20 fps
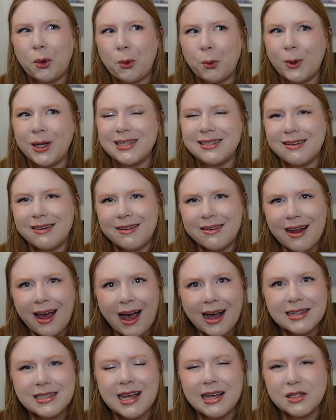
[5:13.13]
who is
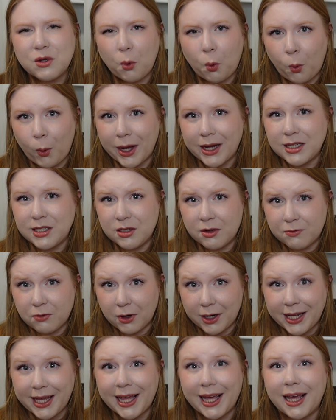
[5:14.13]
not as quick to
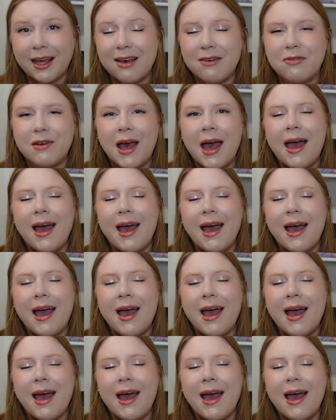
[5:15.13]
forgive